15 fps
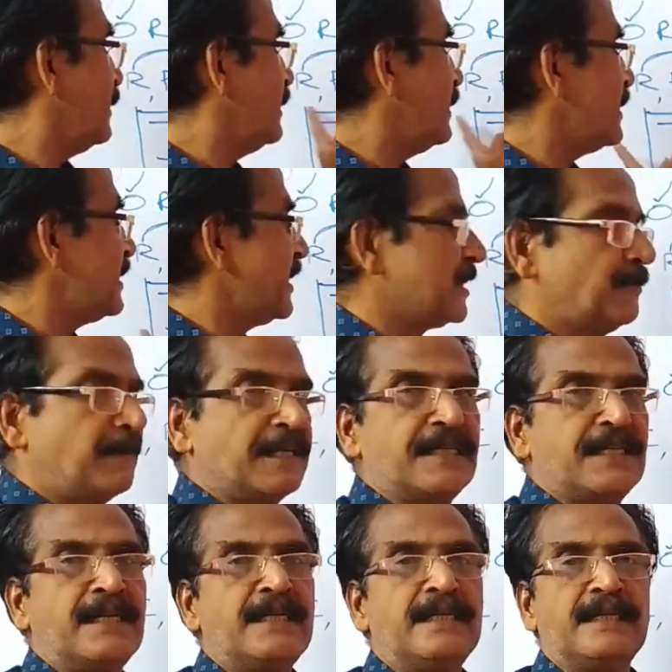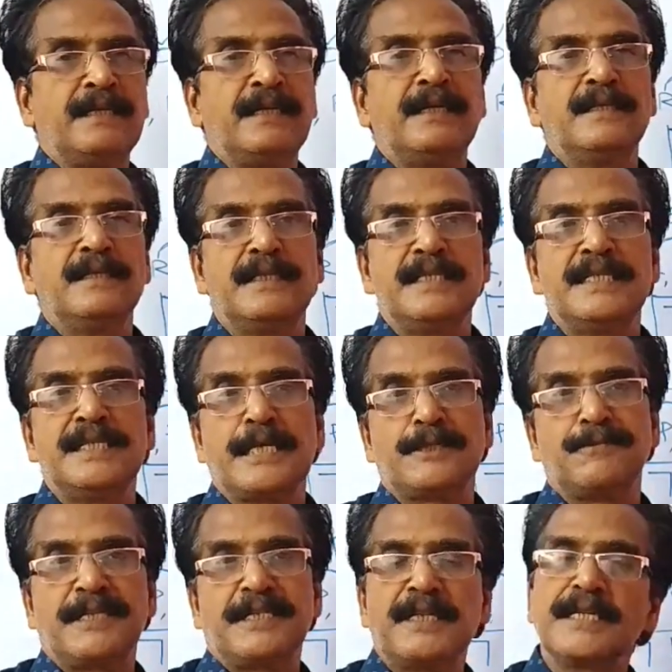This expression gives the
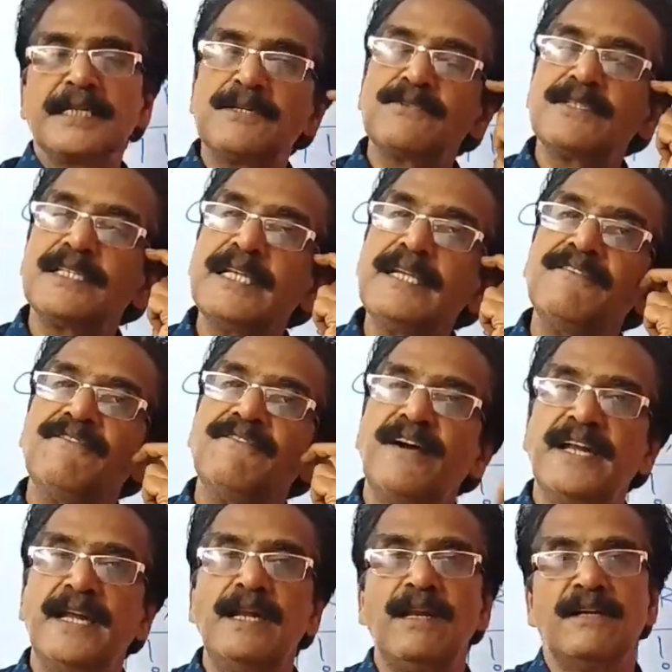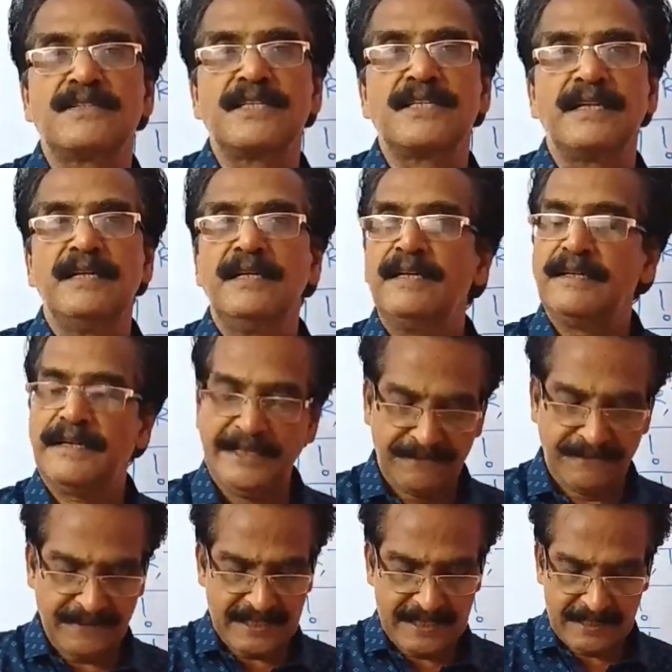final answer.
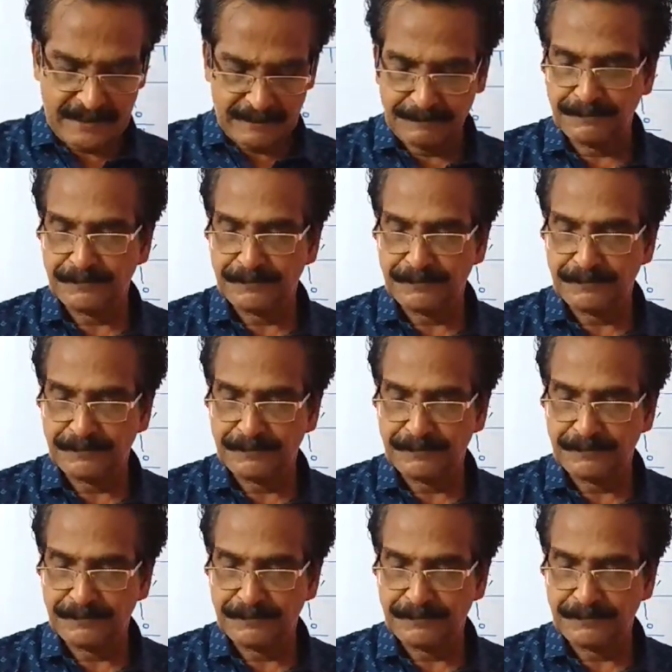Right friends?